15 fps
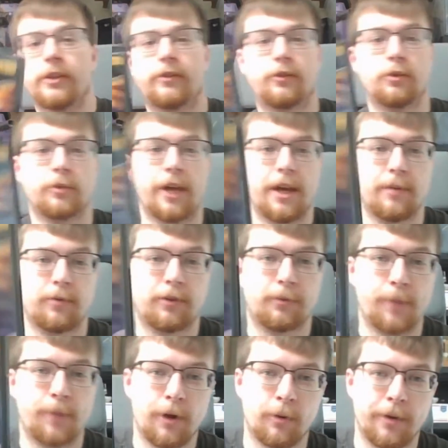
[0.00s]
2 games,
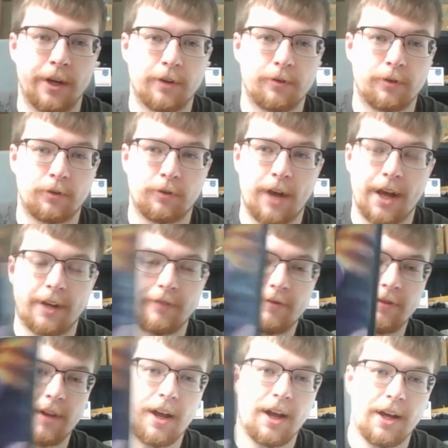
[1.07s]
Spyro Enter the
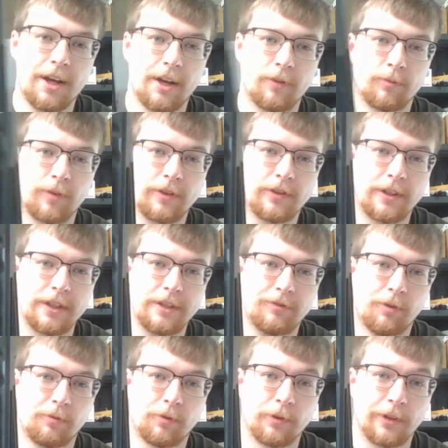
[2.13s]
Dragonfly and Resident
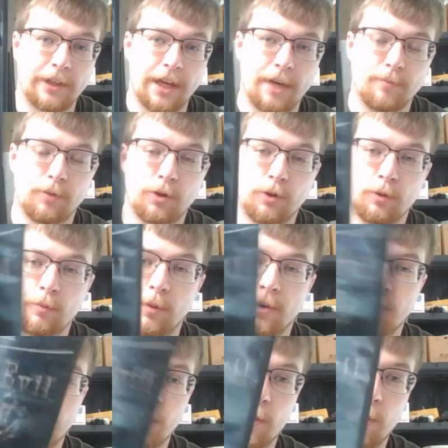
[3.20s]
Evil for the
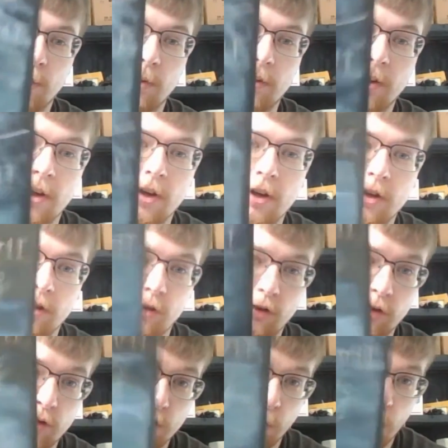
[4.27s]
GameCube. Sold
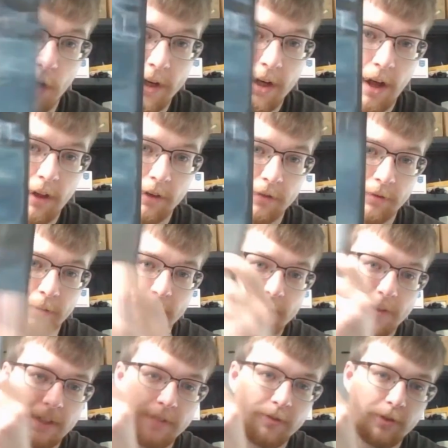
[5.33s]
$20 for
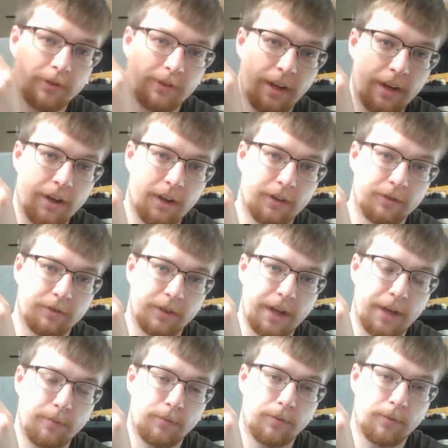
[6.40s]
Resident Evil, $10 for
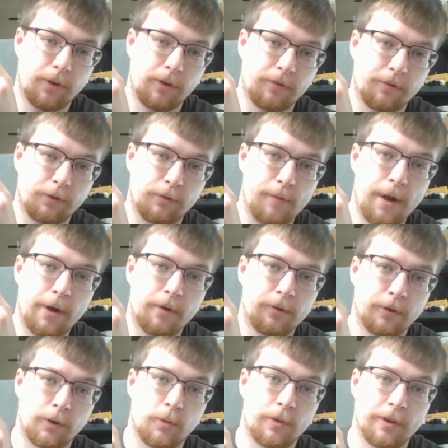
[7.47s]
for Spyro.
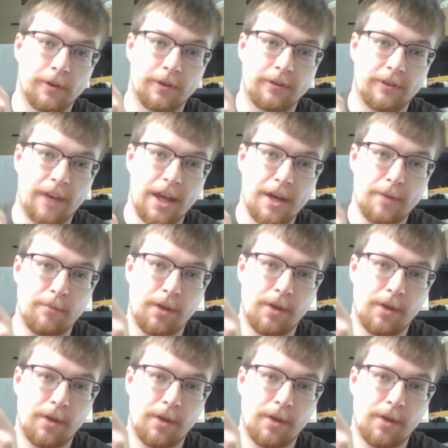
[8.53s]
They're going to the same